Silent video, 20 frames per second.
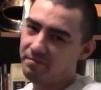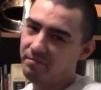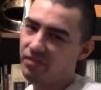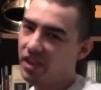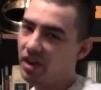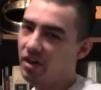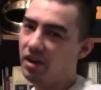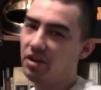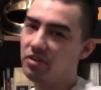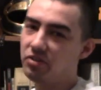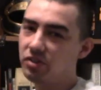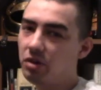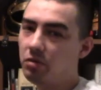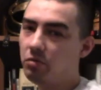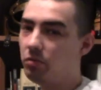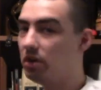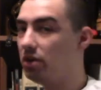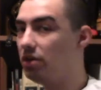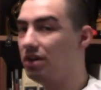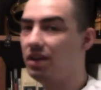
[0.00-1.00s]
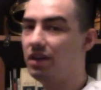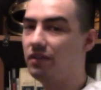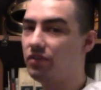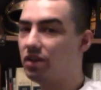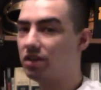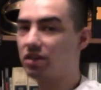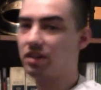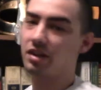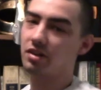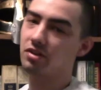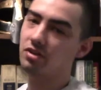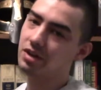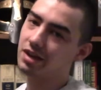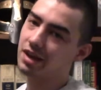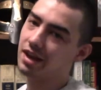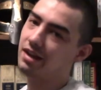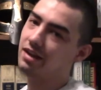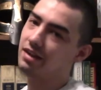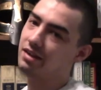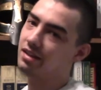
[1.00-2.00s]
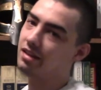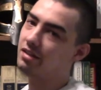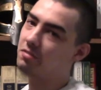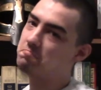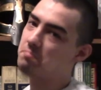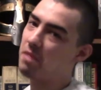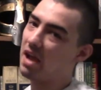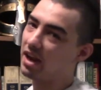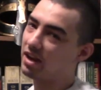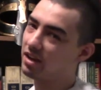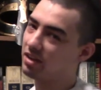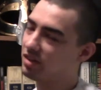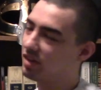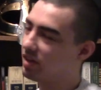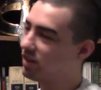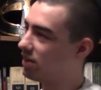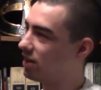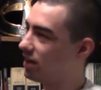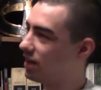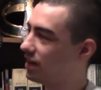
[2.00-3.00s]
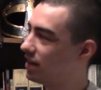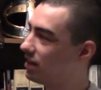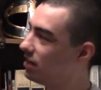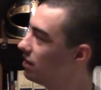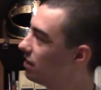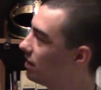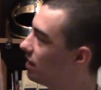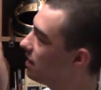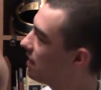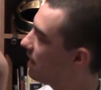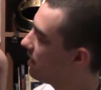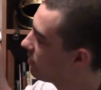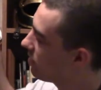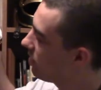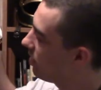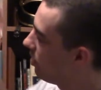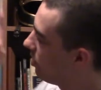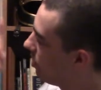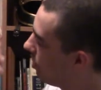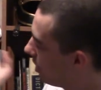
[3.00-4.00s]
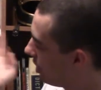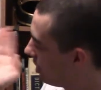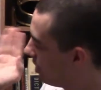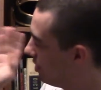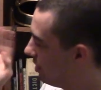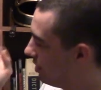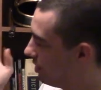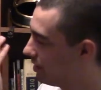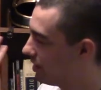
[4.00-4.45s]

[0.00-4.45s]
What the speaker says: Now, how so? Well, if you can take a look at it, this back design, it has a hook.